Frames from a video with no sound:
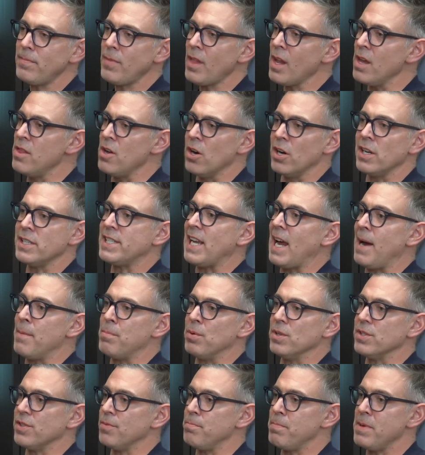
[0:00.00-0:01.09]
there are
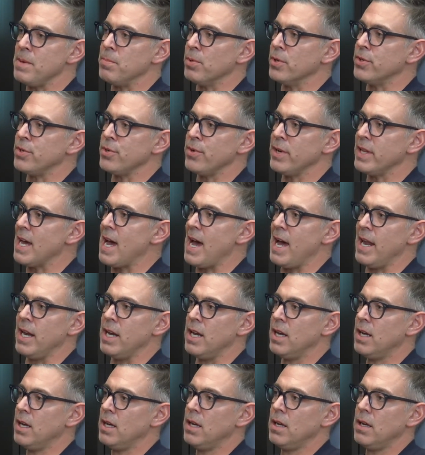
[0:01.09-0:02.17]
examples of people doing that,
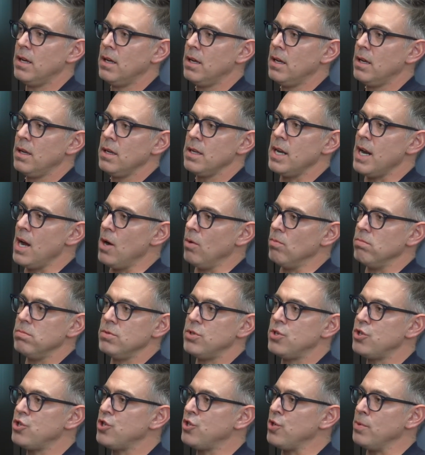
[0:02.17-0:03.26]

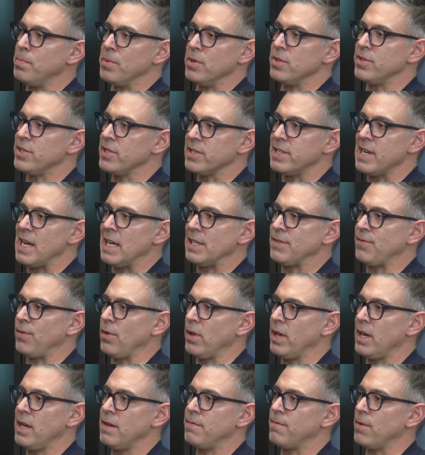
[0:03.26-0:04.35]
super
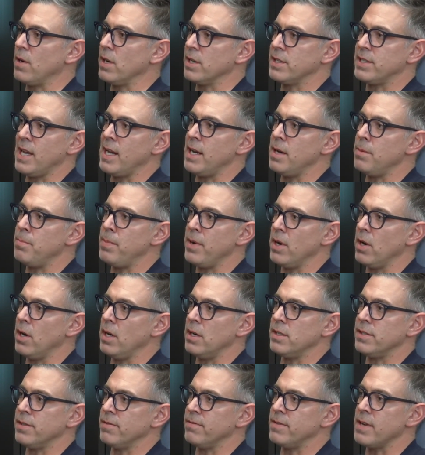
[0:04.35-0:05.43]
successfully for extended
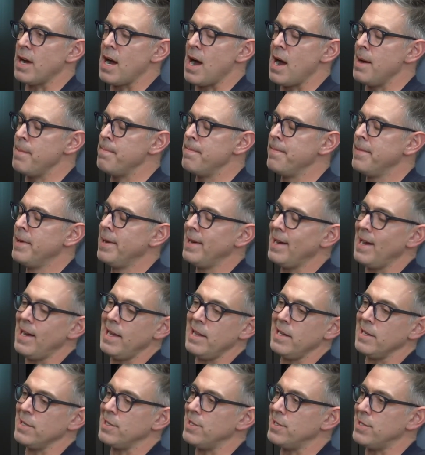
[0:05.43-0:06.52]
periods of time. I
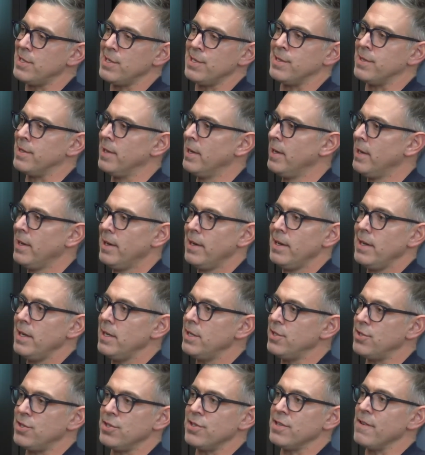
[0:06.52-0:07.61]
think it's
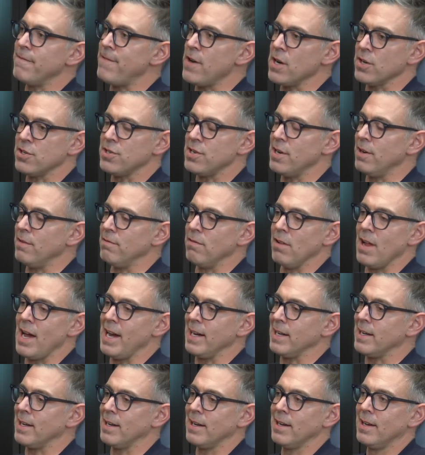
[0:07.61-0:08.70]
just a function of
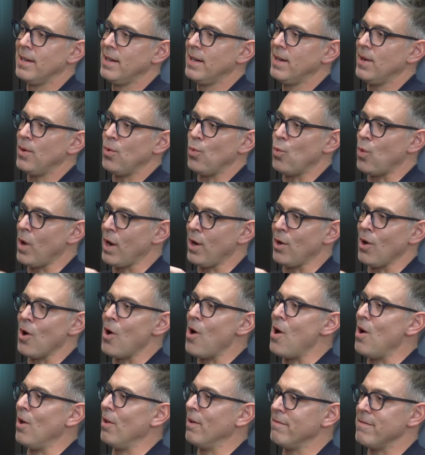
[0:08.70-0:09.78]
like, what are
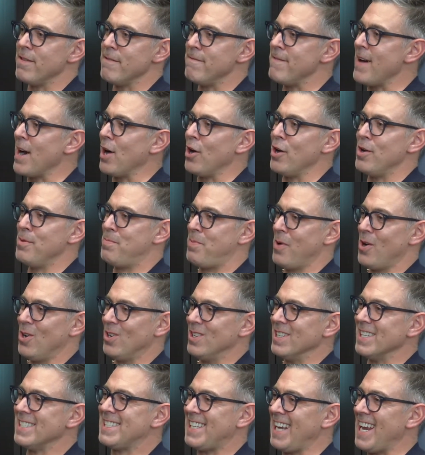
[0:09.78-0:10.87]
all of the
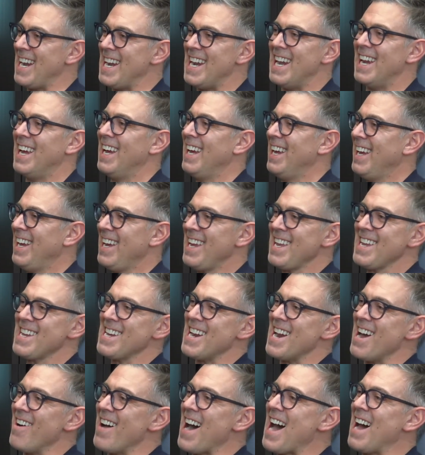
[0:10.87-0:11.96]
variables, and
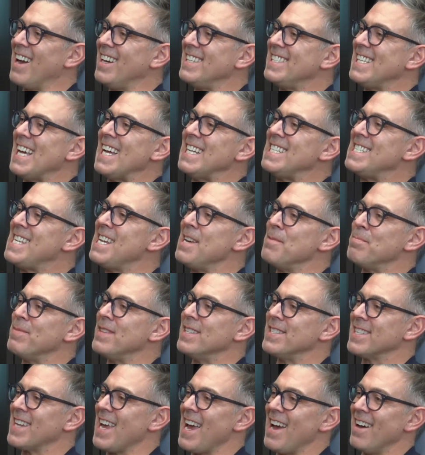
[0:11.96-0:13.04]
how does that tip the
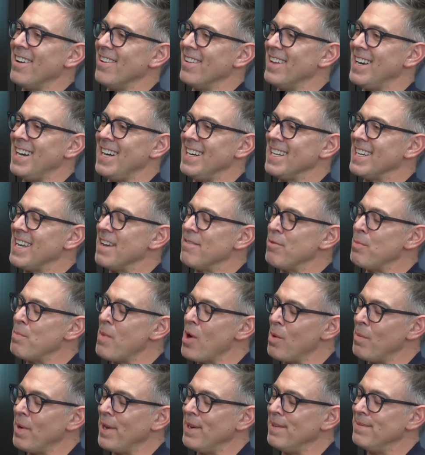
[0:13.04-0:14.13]
scale in any given
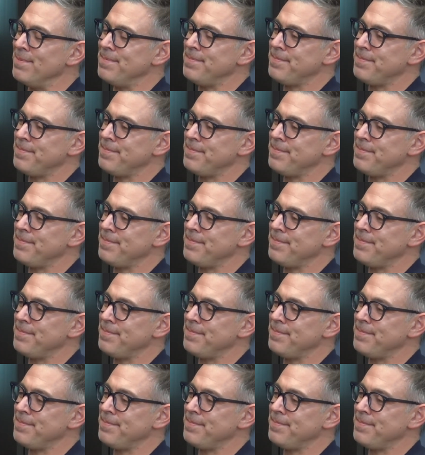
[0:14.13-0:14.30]
moment?